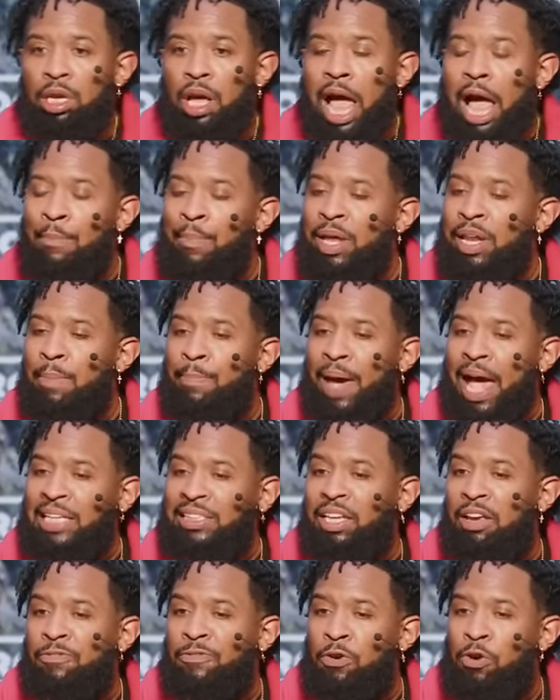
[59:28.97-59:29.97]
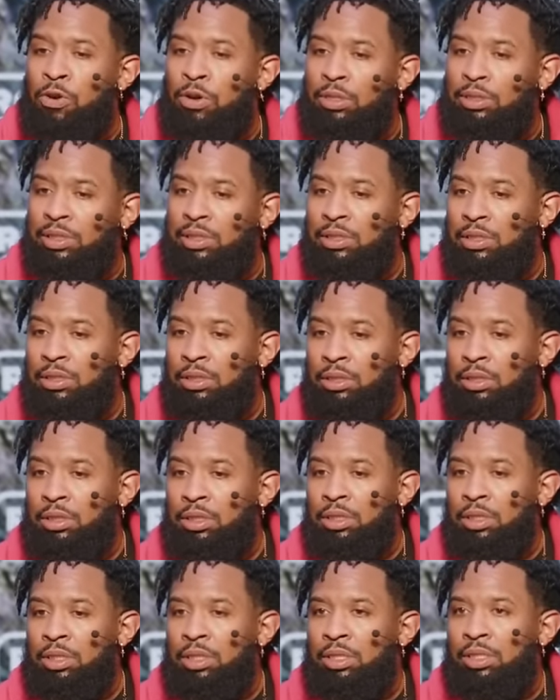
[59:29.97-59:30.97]
How many basketfuls?
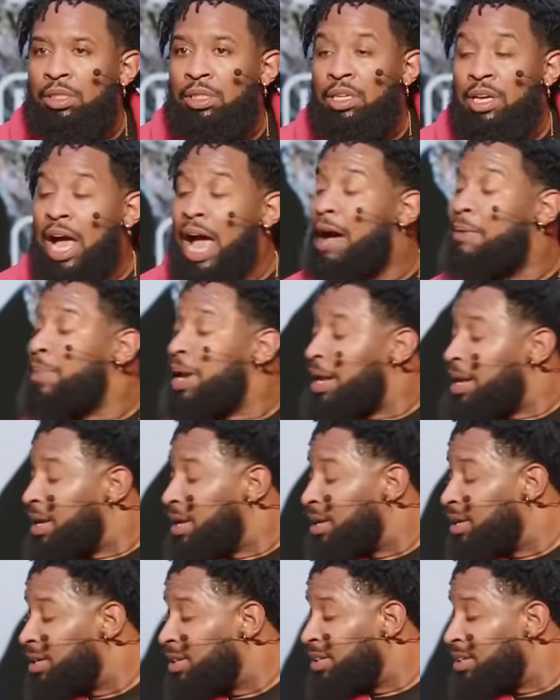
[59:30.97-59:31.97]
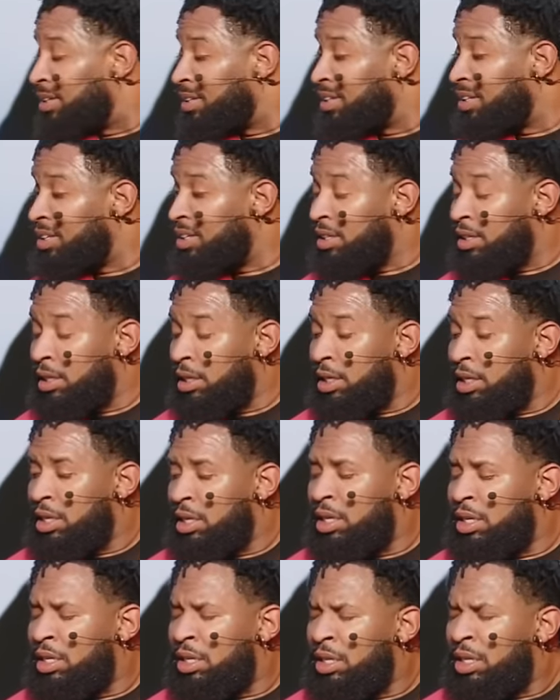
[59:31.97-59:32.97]
How many?
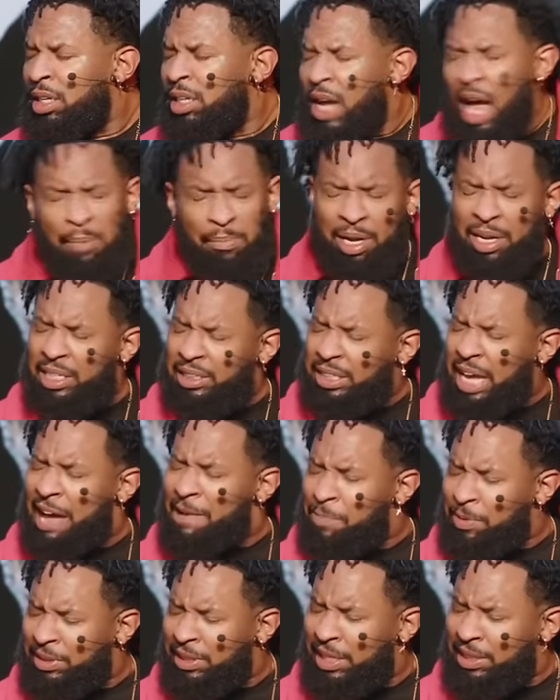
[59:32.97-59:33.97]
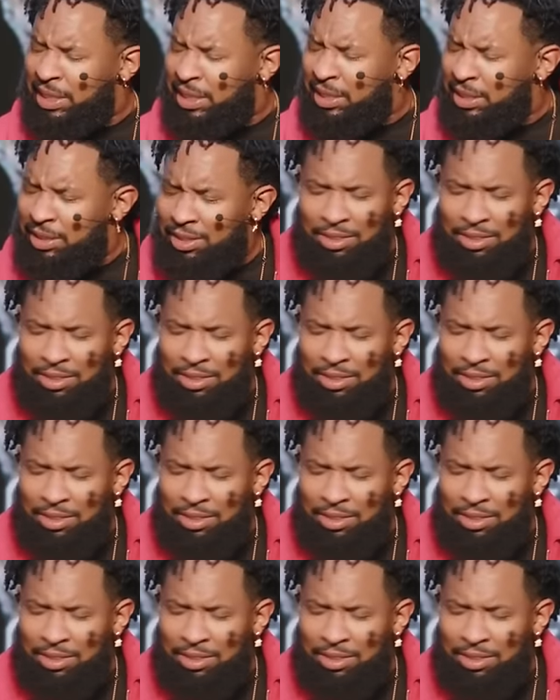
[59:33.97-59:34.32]
How many disciples is it?